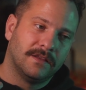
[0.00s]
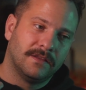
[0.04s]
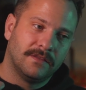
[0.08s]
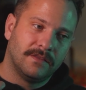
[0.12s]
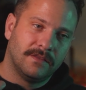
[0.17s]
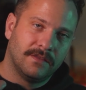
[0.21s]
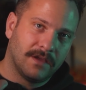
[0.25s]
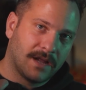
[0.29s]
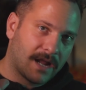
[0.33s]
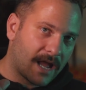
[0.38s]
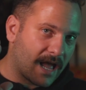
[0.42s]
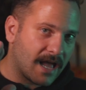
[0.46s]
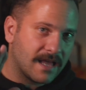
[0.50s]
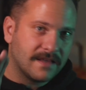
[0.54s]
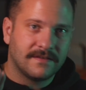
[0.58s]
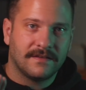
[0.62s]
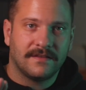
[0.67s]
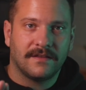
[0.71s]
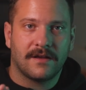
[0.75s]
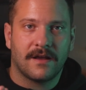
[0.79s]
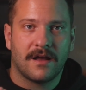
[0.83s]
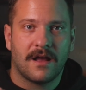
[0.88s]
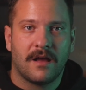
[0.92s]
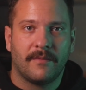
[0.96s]
The guys
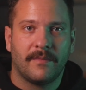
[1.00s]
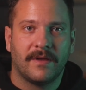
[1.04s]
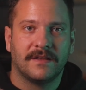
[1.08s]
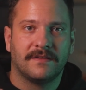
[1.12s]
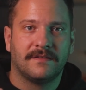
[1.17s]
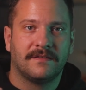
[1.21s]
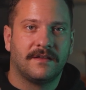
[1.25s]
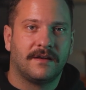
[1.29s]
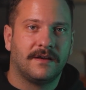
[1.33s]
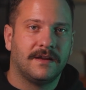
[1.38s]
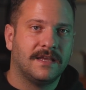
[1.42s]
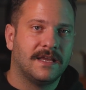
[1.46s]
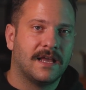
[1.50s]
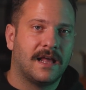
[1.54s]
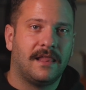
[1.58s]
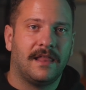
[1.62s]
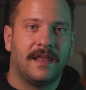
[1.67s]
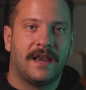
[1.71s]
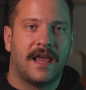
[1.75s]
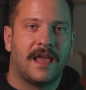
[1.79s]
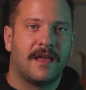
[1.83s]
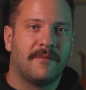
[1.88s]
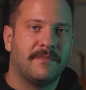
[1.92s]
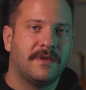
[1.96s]
in the comments that are
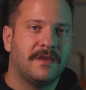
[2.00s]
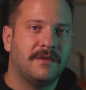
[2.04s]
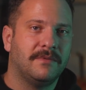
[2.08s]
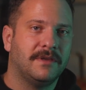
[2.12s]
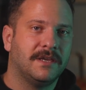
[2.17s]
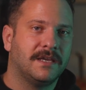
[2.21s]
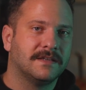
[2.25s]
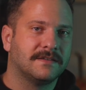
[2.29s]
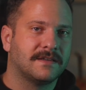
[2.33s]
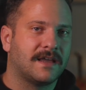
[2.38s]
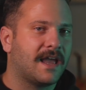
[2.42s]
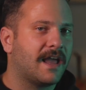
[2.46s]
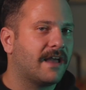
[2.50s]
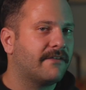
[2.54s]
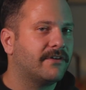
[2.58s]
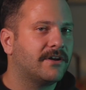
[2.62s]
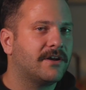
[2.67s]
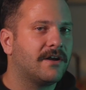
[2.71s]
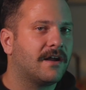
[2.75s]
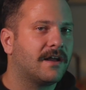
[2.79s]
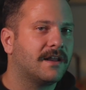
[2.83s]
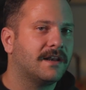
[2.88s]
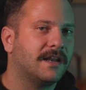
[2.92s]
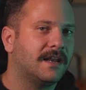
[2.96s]
yelling at me because I haven't
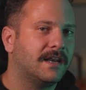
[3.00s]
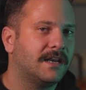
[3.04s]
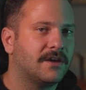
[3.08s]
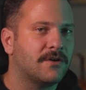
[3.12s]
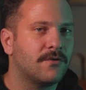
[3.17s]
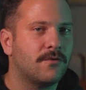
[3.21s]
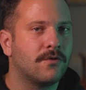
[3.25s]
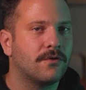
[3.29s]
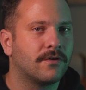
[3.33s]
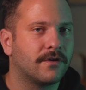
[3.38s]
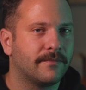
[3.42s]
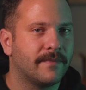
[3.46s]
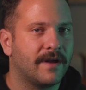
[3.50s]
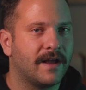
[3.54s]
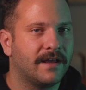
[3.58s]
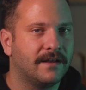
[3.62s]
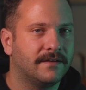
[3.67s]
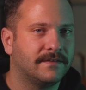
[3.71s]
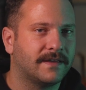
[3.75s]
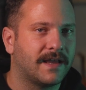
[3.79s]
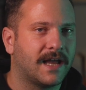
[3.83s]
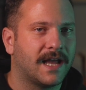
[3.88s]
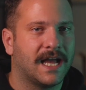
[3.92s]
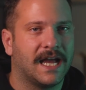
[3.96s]
gotten any quarter
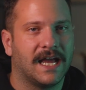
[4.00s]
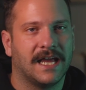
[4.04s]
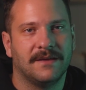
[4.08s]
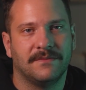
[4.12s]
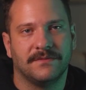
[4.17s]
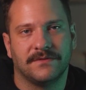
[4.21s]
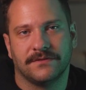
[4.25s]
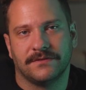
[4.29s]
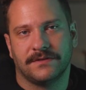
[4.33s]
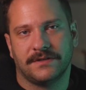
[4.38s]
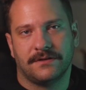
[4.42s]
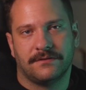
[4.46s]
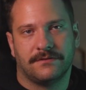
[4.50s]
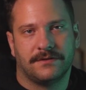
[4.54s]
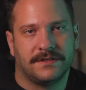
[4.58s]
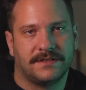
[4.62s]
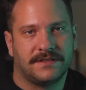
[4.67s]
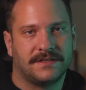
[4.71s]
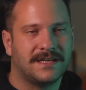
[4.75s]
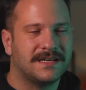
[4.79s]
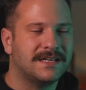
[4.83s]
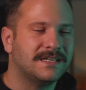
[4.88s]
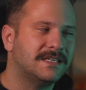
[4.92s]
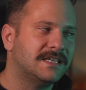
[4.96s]
mile times or 0 to
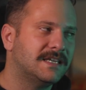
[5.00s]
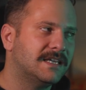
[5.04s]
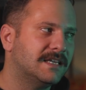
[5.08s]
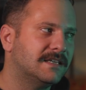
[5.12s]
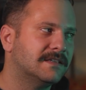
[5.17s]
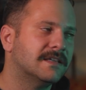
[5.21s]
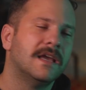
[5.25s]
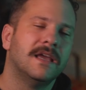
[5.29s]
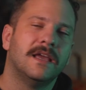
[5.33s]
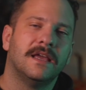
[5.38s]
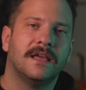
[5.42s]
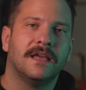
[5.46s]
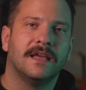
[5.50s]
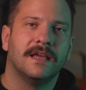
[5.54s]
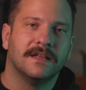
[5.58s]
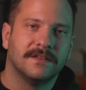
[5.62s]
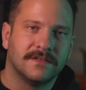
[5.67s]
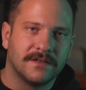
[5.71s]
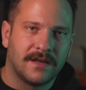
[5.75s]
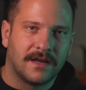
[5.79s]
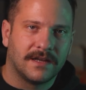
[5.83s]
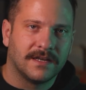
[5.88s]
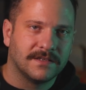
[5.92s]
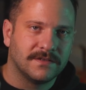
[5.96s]
60s,
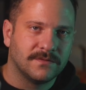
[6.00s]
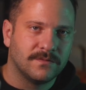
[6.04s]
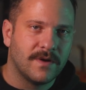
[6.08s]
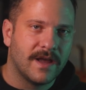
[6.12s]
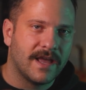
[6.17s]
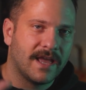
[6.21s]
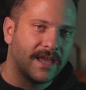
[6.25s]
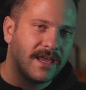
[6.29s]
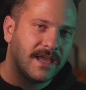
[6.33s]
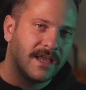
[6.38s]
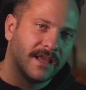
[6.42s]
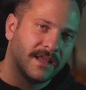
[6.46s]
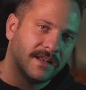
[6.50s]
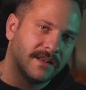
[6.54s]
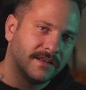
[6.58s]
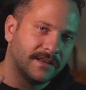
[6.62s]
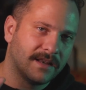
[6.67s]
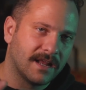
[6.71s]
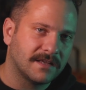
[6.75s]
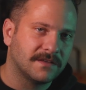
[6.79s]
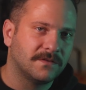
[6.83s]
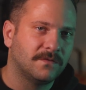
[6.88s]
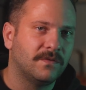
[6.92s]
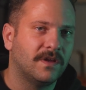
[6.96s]
it's on its way.
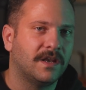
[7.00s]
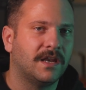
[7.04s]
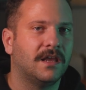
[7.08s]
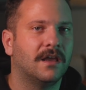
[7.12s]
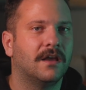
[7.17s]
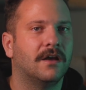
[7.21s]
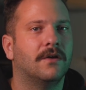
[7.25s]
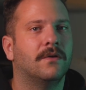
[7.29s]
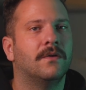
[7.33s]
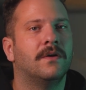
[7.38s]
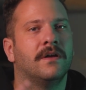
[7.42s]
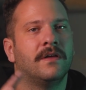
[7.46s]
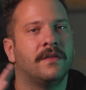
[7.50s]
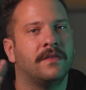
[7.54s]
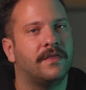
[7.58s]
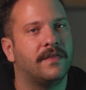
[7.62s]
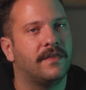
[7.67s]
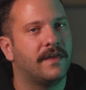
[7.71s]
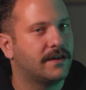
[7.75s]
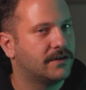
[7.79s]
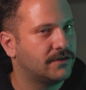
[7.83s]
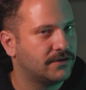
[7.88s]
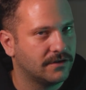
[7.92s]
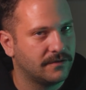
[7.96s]
Next video,
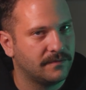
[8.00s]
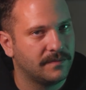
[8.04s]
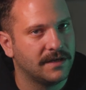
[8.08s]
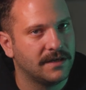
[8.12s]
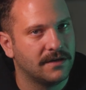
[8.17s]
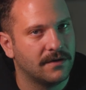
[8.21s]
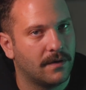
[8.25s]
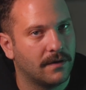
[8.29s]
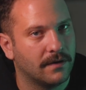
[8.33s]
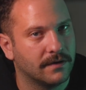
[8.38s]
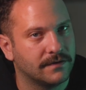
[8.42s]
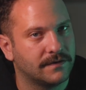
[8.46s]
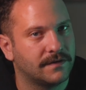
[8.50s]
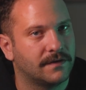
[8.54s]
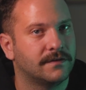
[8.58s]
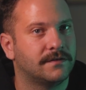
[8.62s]
they should be yours.